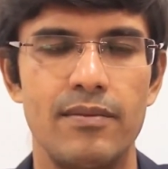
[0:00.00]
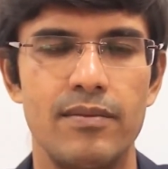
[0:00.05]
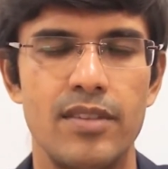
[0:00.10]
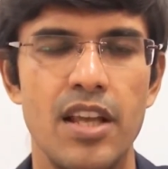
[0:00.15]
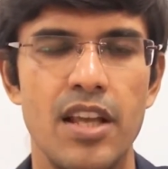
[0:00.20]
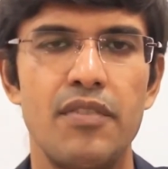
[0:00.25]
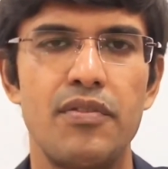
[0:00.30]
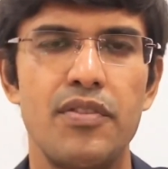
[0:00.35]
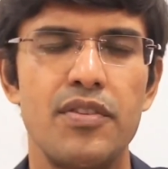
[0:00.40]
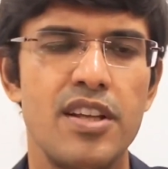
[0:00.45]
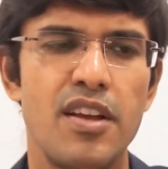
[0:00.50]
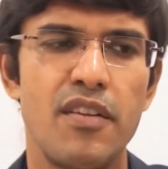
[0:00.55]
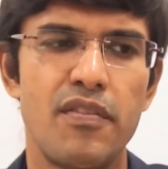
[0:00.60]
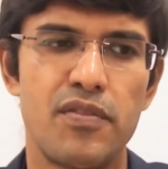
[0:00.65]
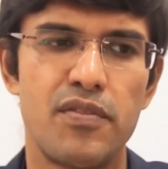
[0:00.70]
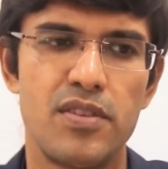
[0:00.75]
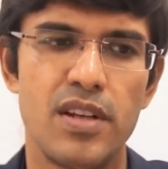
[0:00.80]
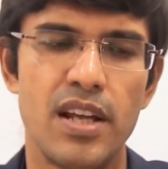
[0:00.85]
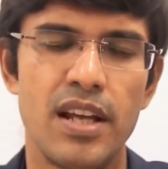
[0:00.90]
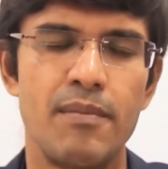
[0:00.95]
If
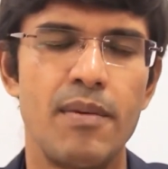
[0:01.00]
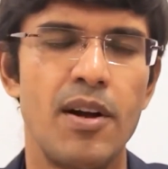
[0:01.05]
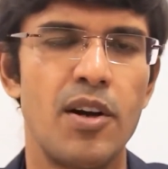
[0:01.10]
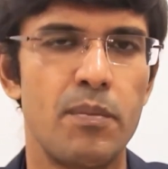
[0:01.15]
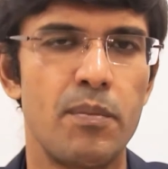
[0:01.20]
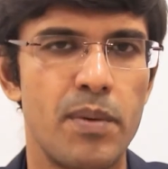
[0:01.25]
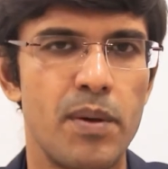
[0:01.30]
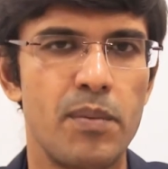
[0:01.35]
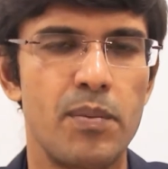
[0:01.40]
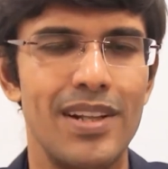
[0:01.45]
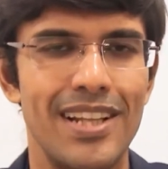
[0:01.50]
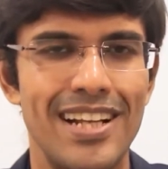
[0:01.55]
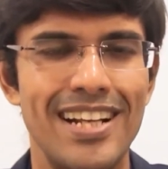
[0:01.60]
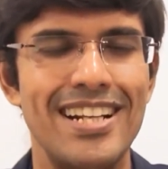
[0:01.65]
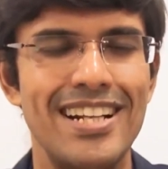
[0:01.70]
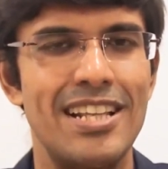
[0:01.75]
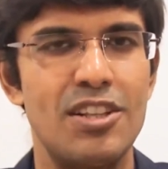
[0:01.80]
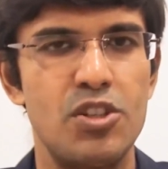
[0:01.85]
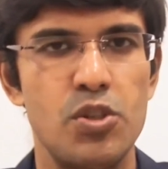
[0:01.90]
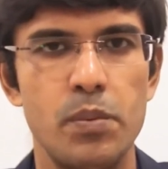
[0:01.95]
amount of people
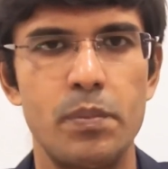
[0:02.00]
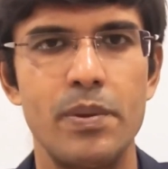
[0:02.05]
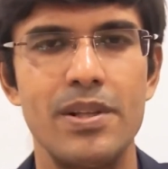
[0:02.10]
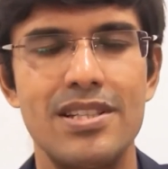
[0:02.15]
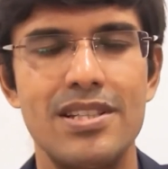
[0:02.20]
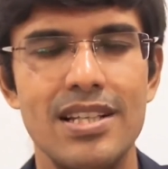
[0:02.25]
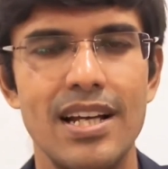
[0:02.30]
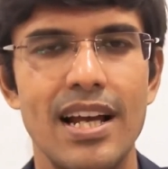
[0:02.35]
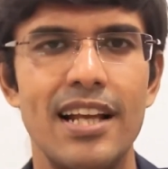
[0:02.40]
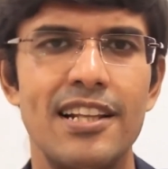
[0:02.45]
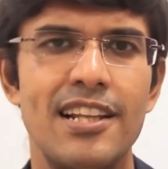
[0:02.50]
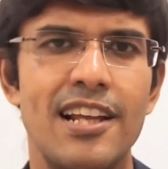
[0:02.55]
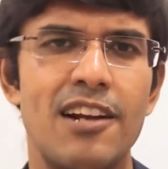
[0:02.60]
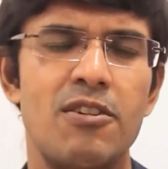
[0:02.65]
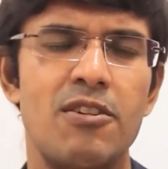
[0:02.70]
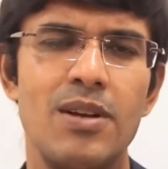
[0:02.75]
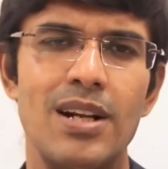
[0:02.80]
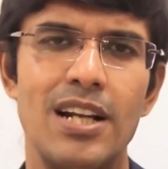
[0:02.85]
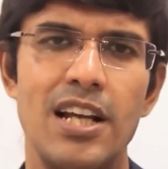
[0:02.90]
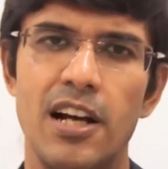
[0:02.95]
eat 2 pizza and
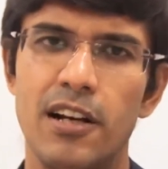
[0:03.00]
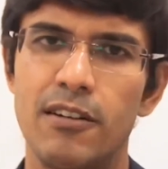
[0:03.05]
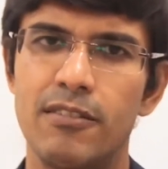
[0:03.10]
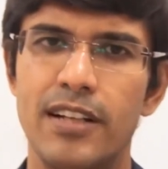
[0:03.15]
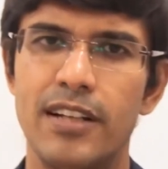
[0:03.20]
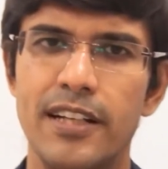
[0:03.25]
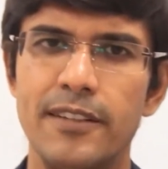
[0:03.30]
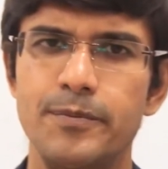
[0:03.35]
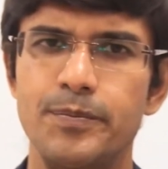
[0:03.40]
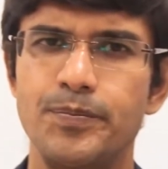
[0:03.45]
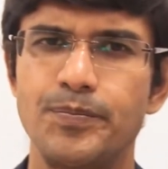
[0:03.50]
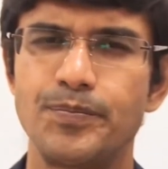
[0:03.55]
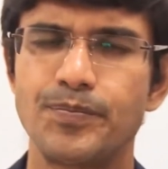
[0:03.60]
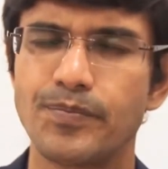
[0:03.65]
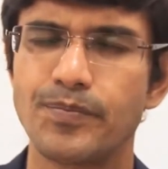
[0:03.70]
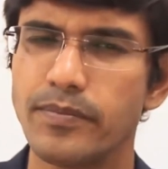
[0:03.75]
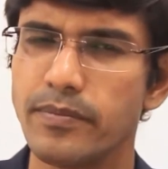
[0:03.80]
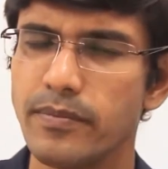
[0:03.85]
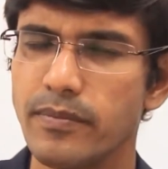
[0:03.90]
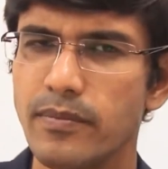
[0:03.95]
they're really hungry,
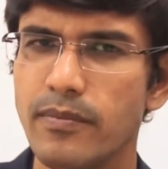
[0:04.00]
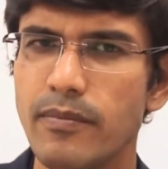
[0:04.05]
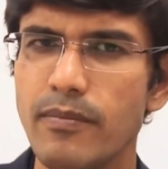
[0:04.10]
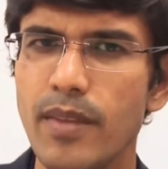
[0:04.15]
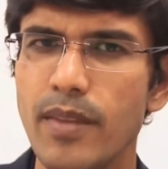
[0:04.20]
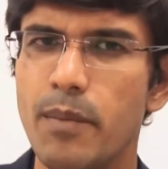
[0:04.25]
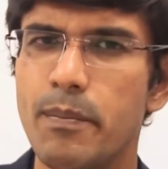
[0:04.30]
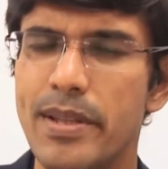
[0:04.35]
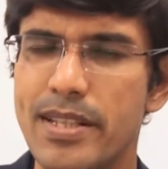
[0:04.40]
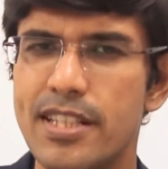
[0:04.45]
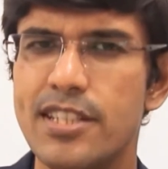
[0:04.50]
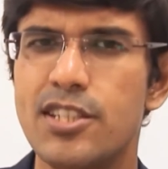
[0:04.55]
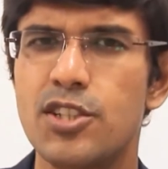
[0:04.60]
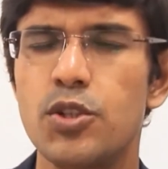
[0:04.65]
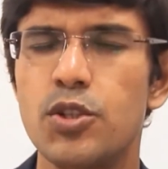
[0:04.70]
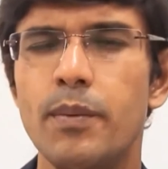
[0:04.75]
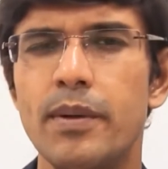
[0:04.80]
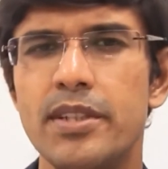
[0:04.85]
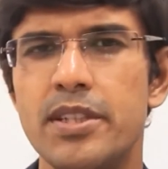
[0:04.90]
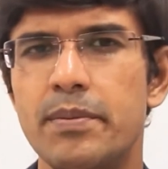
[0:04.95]
means it's
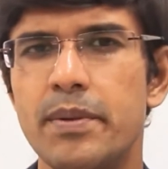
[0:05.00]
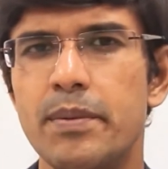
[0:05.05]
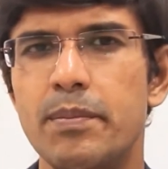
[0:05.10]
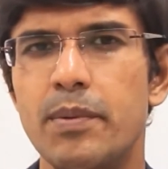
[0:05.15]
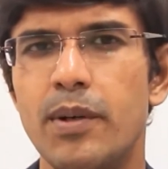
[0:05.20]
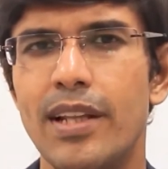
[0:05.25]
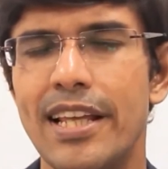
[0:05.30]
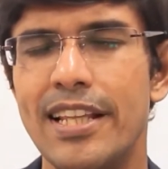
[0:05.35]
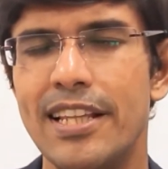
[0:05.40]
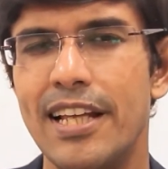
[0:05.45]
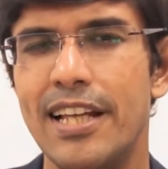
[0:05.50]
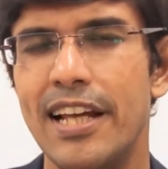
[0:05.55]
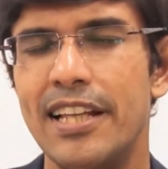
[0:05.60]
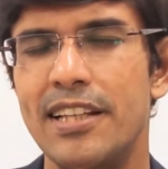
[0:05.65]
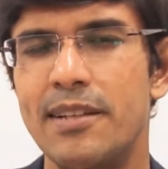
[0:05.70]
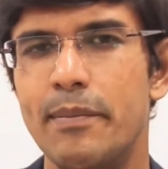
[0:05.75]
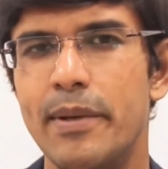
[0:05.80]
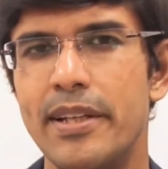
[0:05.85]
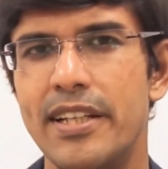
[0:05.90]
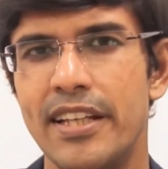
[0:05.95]
too much people in
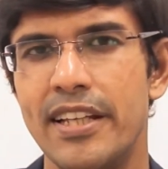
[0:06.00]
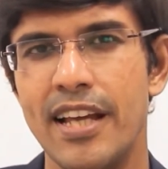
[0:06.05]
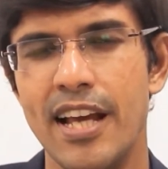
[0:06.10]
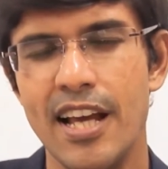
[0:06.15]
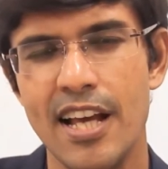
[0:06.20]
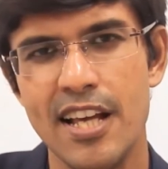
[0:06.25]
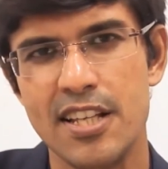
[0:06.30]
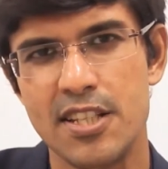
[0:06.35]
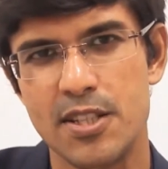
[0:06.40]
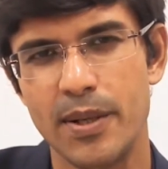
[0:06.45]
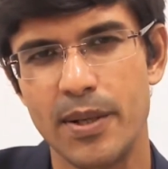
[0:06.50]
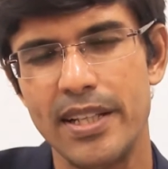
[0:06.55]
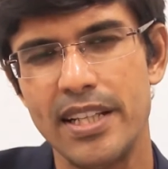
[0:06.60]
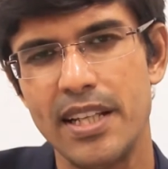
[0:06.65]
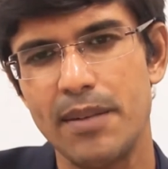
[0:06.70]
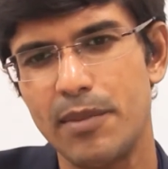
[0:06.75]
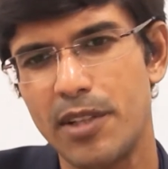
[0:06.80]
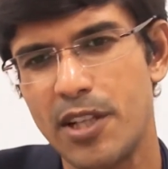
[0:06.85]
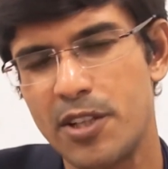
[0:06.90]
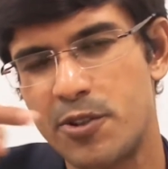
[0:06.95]
the meeting. So in
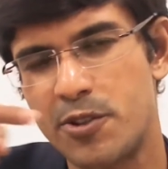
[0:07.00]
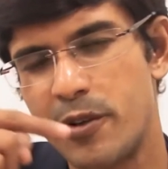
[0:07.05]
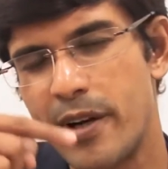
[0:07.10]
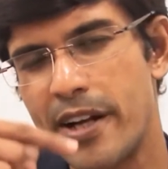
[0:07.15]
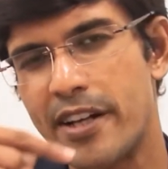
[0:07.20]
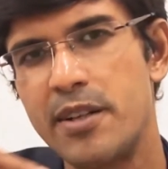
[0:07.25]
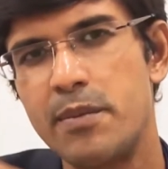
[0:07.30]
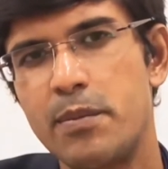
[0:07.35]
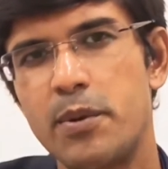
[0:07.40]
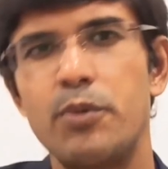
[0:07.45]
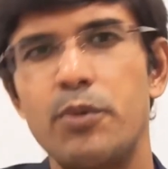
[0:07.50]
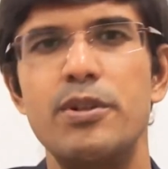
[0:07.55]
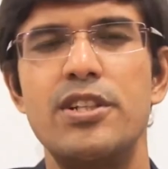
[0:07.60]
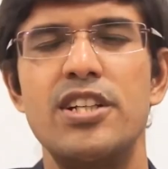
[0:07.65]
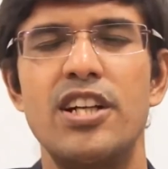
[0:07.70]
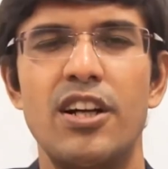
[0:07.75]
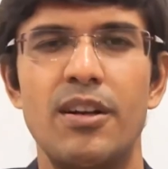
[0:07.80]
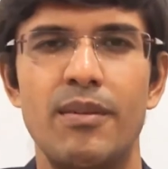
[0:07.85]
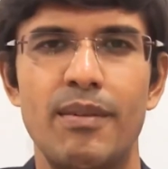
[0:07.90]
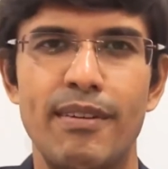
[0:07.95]
terms of the direct report, we
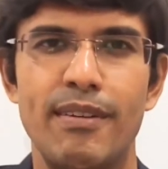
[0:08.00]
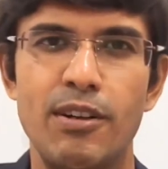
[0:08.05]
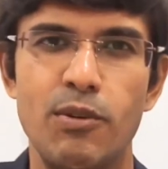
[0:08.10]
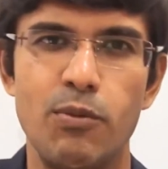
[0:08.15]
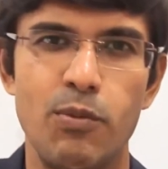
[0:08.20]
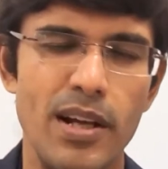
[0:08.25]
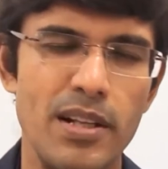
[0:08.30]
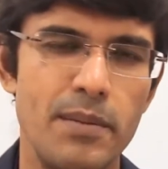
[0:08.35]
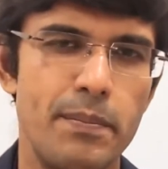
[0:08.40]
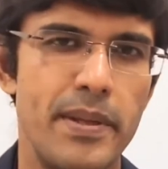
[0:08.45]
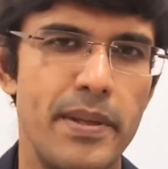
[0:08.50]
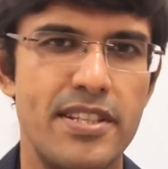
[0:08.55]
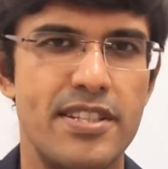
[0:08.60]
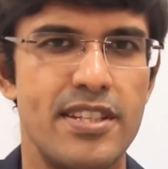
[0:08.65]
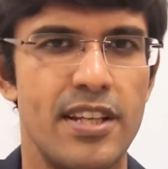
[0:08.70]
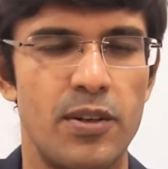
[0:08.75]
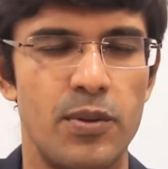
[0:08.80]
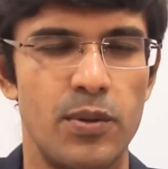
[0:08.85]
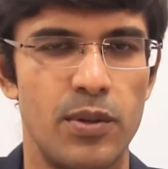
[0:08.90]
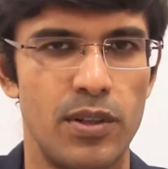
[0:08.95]
talk about a 1
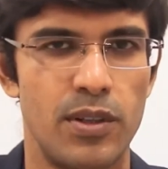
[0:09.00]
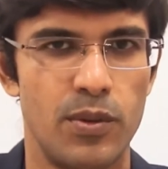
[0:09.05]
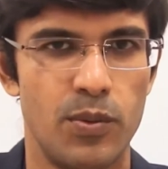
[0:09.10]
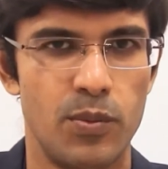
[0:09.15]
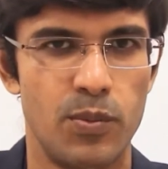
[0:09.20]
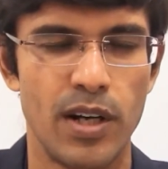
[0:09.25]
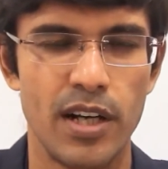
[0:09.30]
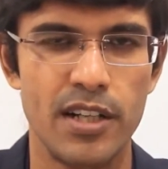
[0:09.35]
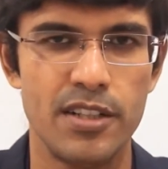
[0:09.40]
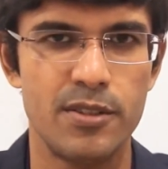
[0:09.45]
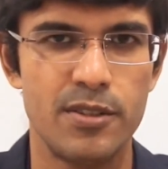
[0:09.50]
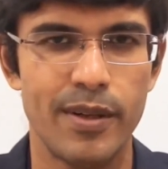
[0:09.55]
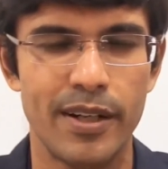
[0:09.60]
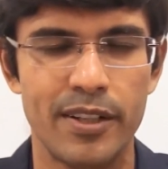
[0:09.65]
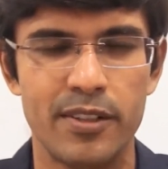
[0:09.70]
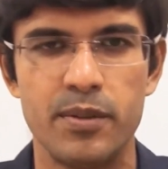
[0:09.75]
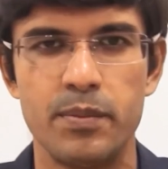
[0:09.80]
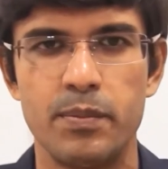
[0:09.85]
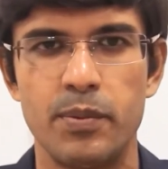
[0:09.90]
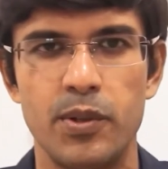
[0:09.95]
pizza rule. One
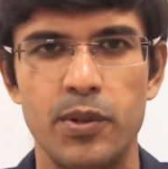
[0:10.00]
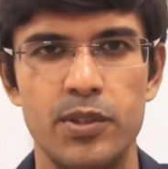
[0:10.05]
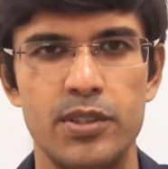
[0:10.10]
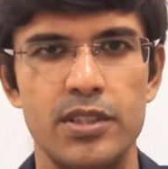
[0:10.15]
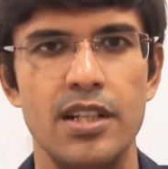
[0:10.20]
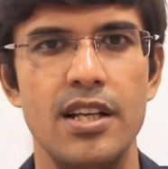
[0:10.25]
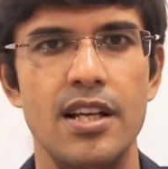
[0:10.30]
direct report,